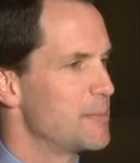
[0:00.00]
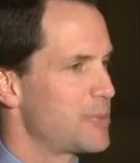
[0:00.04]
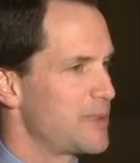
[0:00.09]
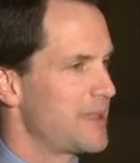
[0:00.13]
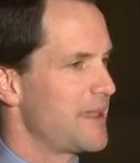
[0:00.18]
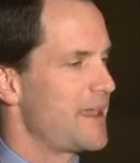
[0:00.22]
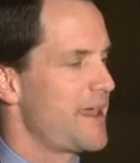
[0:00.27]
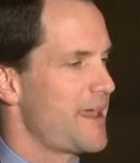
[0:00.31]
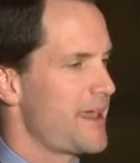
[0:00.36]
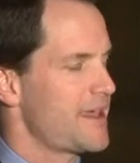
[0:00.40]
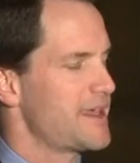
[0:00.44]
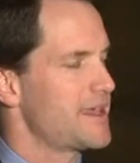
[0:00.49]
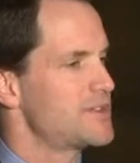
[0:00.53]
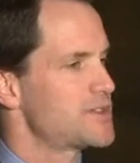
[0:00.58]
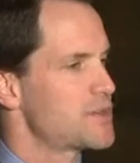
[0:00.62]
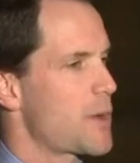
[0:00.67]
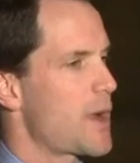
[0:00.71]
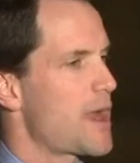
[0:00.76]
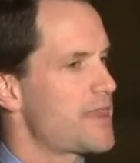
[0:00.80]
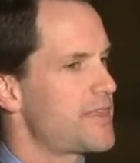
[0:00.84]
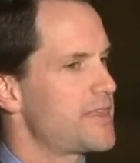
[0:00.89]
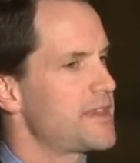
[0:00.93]
play.
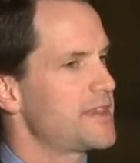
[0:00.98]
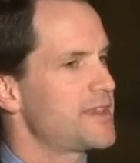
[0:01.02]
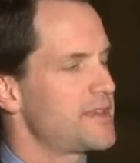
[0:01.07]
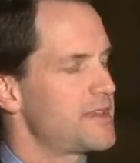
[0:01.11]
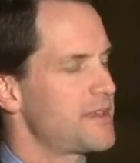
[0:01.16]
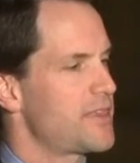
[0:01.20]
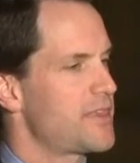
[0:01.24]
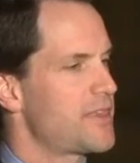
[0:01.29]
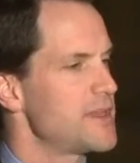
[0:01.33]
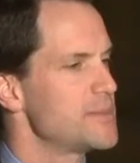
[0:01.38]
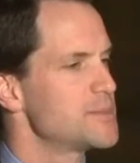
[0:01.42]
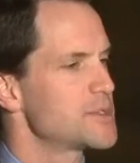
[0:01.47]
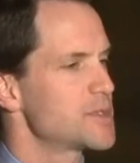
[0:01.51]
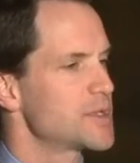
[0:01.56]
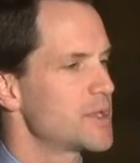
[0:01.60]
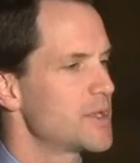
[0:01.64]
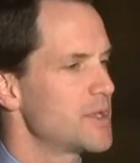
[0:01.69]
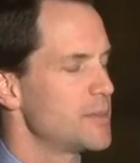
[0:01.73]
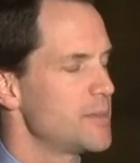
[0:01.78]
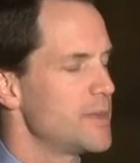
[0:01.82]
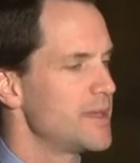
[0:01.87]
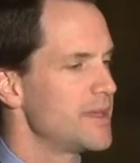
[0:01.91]
So I think the theme themes are
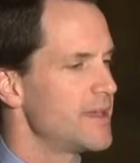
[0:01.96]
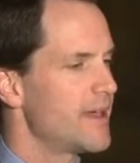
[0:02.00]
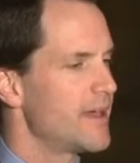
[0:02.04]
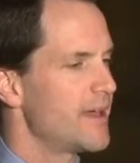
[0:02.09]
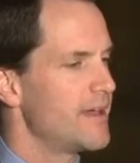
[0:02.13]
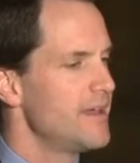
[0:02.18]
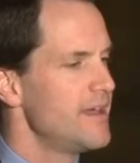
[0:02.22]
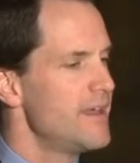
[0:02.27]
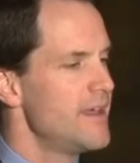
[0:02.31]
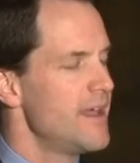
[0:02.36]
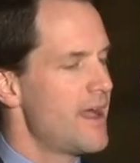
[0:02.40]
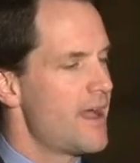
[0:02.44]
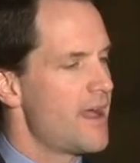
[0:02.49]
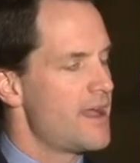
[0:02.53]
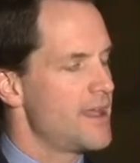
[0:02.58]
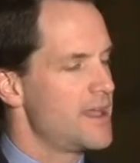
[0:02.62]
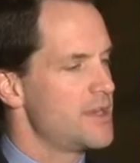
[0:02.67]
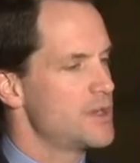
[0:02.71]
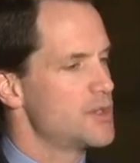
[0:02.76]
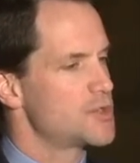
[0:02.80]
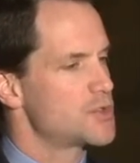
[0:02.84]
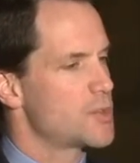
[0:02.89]
going to be uh, uh,
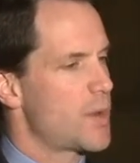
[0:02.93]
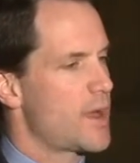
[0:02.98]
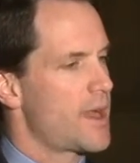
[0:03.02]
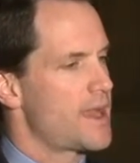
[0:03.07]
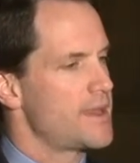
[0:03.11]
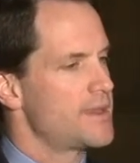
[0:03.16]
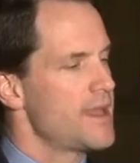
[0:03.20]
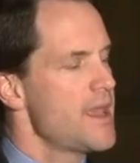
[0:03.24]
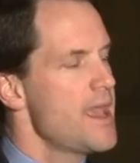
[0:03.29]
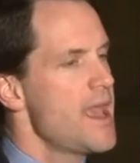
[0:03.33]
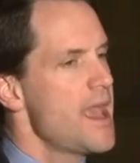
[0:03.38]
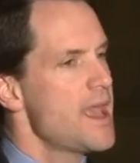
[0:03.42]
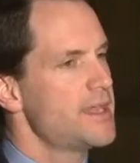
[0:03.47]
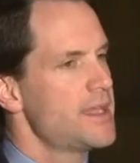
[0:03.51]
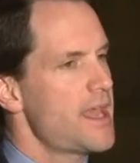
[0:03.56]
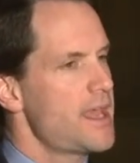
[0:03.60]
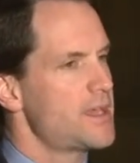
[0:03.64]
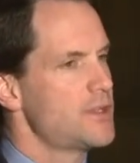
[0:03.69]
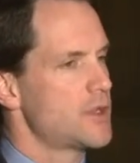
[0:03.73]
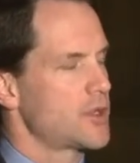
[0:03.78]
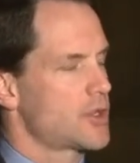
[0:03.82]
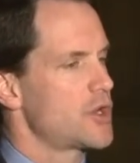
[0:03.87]
intertwined. And,
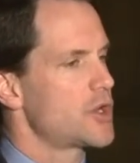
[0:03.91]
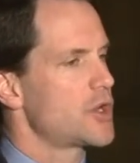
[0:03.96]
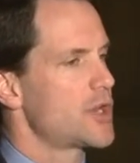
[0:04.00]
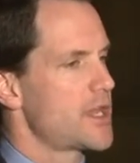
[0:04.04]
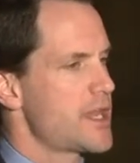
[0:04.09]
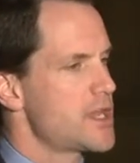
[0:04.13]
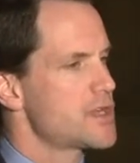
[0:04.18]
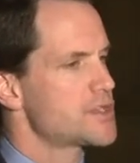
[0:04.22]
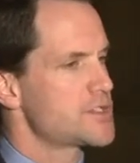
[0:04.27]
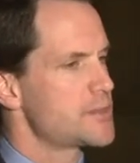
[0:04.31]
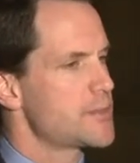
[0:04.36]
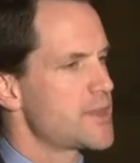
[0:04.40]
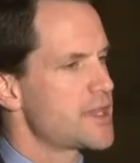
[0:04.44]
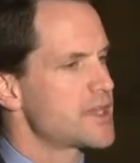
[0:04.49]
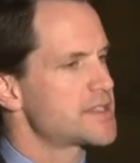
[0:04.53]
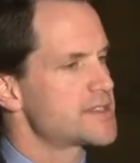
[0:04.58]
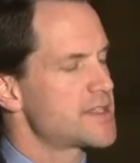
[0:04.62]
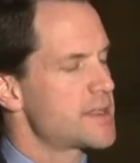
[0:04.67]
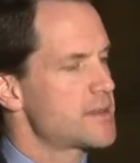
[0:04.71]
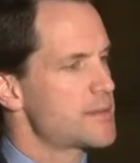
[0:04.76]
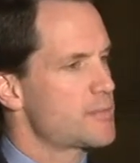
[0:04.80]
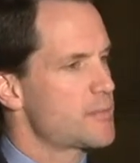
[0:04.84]
and, look, you're going to hear some
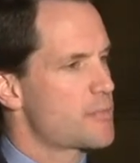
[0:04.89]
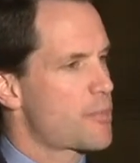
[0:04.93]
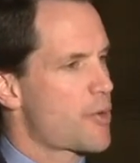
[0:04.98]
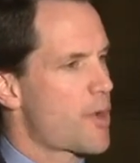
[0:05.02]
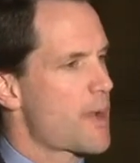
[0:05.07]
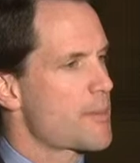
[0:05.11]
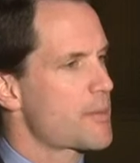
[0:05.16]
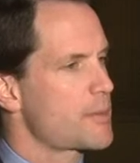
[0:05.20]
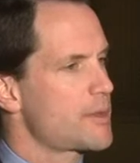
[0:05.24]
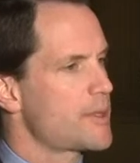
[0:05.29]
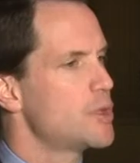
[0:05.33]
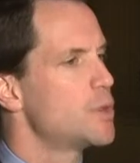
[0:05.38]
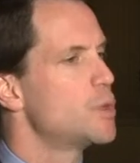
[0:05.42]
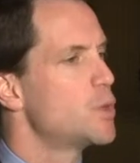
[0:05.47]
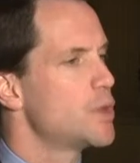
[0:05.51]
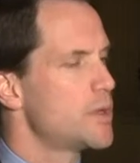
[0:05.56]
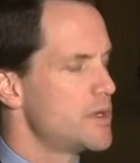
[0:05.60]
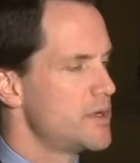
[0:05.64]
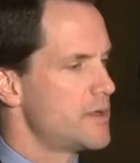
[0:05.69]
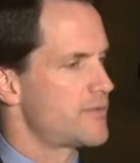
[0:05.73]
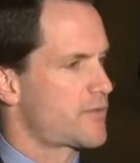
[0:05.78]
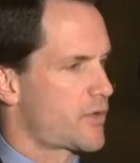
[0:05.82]
things that probably you
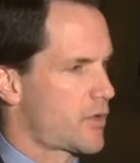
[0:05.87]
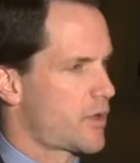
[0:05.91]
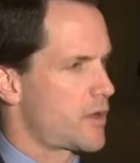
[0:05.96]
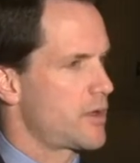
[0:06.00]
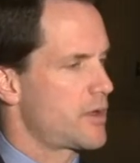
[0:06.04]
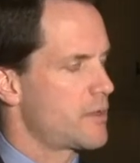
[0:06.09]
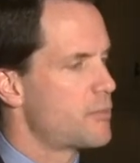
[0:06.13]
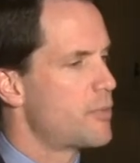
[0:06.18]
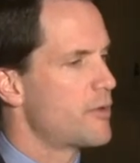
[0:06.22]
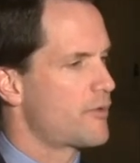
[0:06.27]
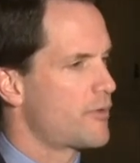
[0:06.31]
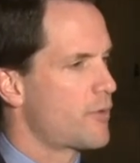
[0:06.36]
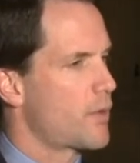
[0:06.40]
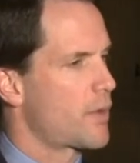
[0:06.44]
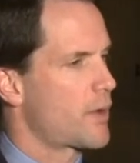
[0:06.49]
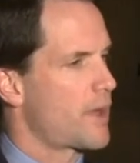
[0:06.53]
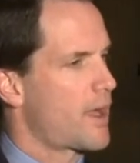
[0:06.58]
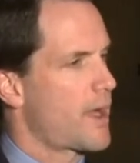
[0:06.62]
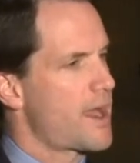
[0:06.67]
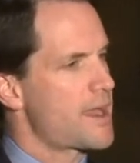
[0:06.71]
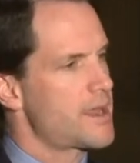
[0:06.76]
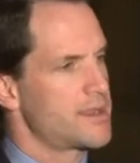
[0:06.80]
wouldn't have heard
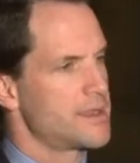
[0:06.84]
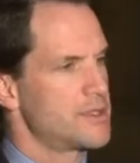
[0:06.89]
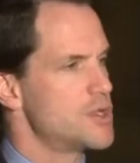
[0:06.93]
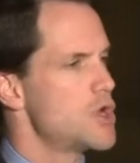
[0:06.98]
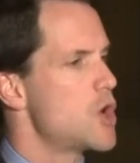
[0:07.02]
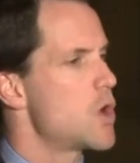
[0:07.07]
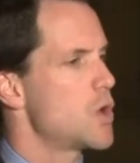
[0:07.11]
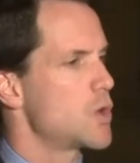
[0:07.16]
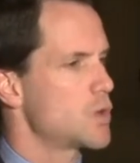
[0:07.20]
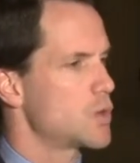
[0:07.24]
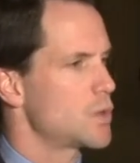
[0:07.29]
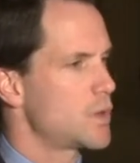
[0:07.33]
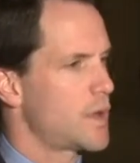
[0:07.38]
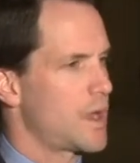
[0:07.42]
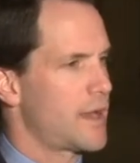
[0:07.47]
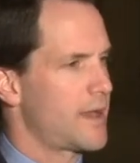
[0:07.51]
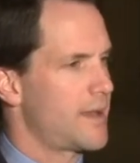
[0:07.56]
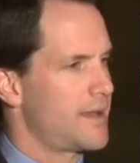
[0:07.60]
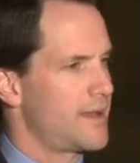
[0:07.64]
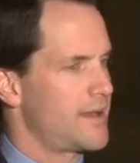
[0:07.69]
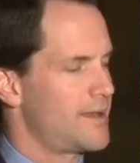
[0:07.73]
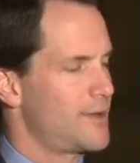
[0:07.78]
before. I know,
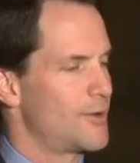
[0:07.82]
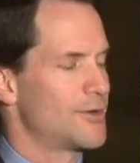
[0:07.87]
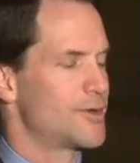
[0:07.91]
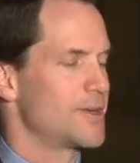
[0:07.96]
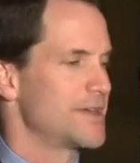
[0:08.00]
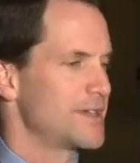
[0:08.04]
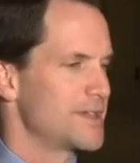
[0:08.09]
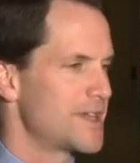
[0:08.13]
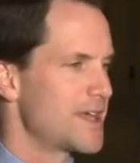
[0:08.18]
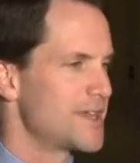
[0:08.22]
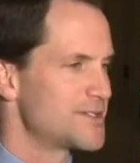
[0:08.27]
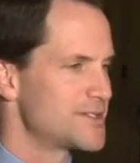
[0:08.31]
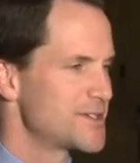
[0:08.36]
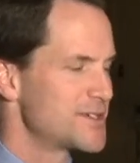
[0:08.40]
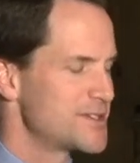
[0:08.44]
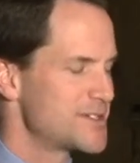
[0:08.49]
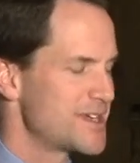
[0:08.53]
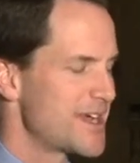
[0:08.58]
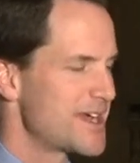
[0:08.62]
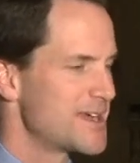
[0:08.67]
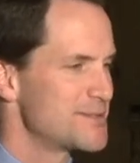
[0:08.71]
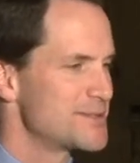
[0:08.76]
uh, or uh, I should
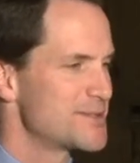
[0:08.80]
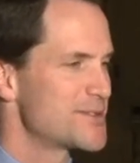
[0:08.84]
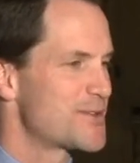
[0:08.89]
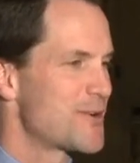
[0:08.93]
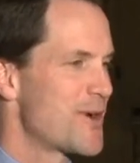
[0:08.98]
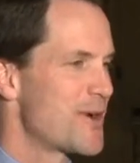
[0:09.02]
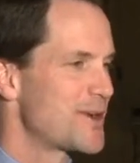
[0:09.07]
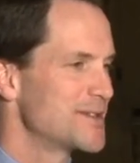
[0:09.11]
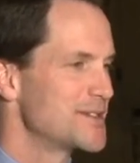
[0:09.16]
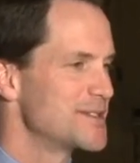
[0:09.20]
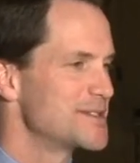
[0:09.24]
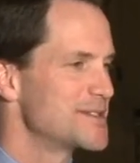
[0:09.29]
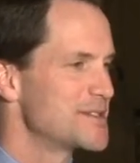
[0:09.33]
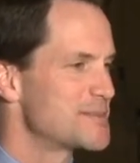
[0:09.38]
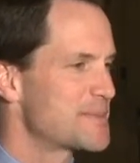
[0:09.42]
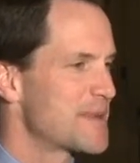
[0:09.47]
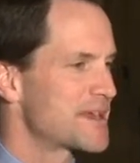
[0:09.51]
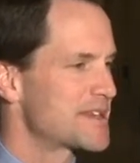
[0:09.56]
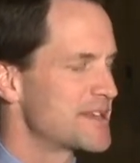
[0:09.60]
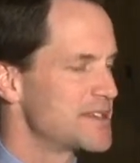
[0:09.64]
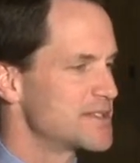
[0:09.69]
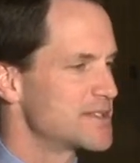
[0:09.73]
say, I strongly
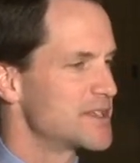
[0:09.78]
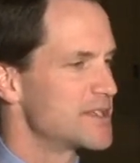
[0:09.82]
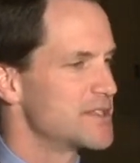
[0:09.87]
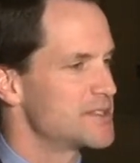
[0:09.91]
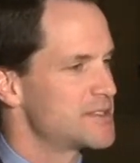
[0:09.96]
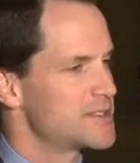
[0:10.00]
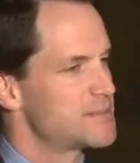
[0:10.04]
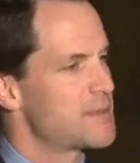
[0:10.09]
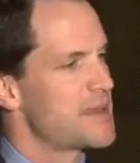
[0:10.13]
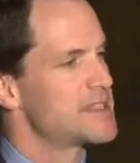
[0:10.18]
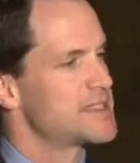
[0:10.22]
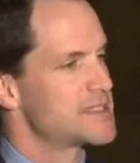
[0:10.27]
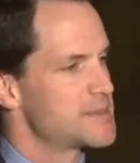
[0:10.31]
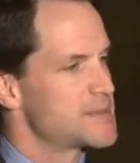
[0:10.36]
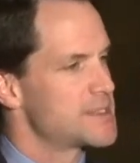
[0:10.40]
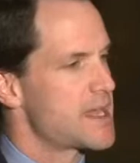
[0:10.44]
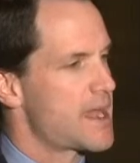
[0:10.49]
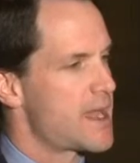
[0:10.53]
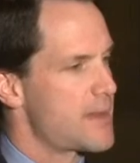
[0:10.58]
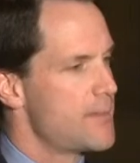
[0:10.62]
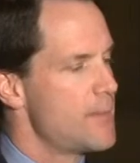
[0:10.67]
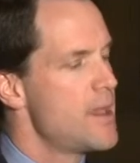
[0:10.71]
suspect he's going to spend some
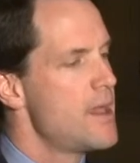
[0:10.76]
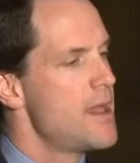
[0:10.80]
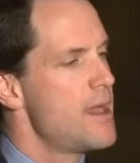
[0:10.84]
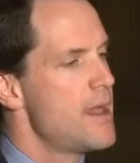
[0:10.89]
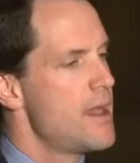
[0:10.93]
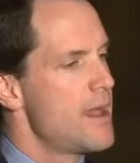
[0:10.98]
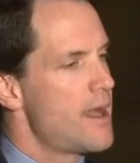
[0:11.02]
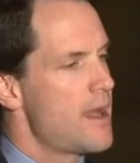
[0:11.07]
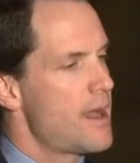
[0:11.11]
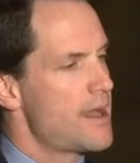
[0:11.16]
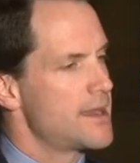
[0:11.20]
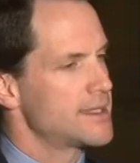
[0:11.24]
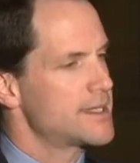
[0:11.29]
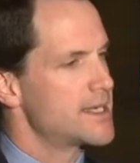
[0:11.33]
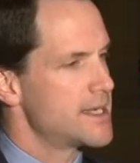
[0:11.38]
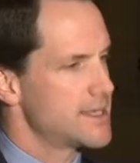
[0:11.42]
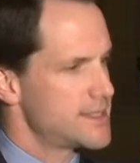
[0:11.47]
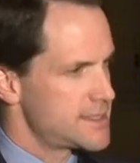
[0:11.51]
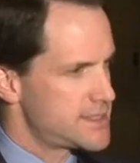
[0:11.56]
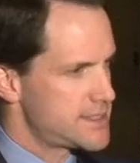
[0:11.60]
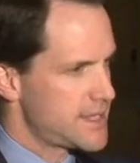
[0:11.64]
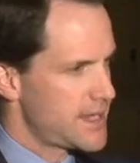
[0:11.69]
time on
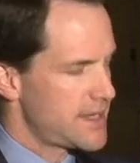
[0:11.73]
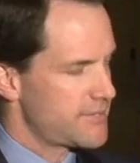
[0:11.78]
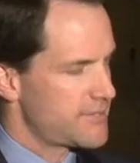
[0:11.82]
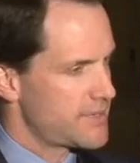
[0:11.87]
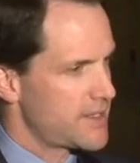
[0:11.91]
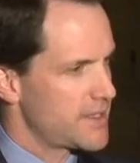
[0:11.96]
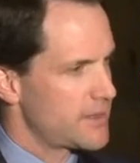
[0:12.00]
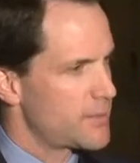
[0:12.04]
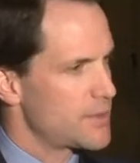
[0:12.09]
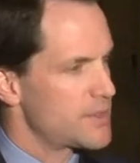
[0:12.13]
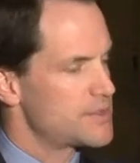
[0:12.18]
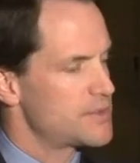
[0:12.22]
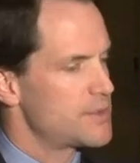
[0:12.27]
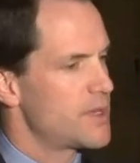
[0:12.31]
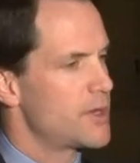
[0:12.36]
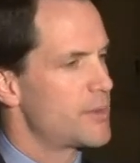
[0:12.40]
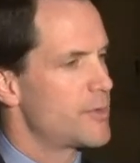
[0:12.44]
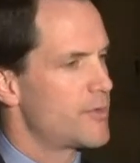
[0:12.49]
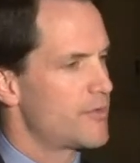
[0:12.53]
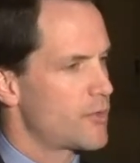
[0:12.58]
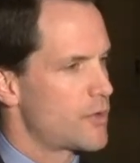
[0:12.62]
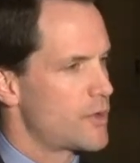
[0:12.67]
gun safety, which you
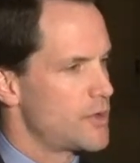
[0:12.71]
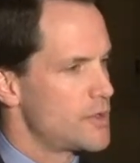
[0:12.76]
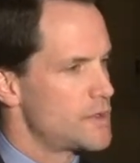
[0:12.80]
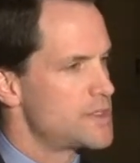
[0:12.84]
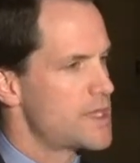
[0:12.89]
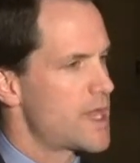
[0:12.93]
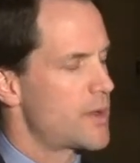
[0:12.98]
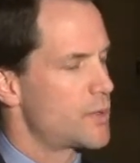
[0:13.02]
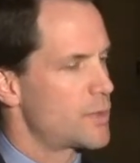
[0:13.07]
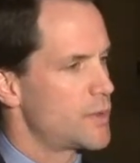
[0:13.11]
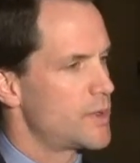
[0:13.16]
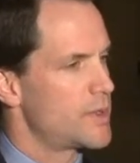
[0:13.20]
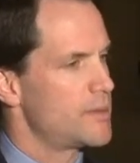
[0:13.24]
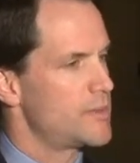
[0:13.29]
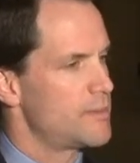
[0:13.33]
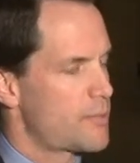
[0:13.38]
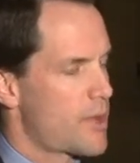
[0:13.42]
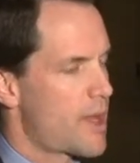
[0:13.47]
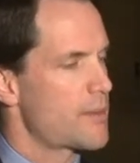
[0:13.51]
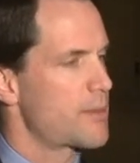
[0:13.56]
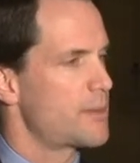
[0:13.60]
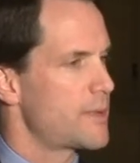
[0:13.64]
know before Newtown wouldn't
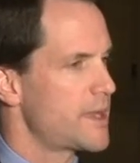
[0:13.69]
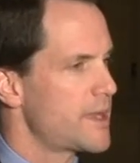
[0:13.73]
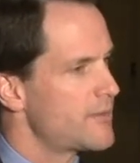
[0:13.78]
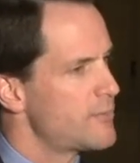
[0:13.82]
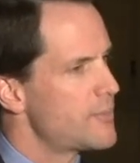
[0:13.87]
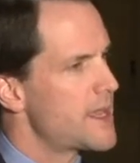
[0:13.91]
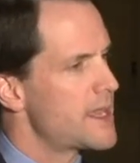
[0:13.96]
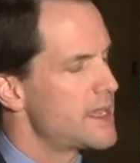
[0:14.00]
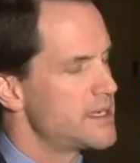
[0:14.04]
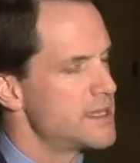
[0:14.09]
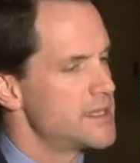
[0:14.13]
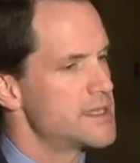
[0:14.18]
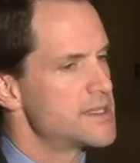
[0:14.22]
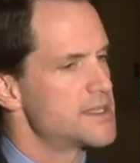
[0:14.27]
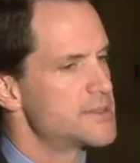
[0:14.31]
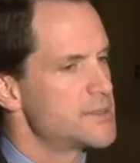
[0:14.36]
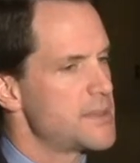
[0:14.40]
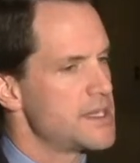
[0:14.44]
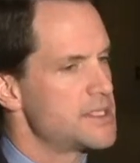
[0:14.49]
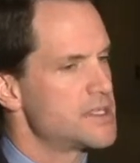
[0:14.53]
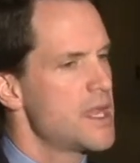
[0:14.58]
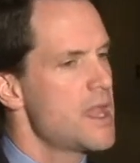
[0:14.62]
probably have made it into the
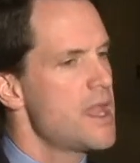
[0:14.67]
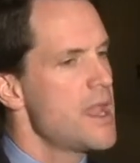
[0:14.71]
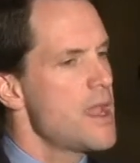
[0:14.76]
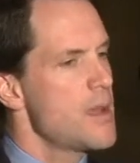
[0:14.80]
speech.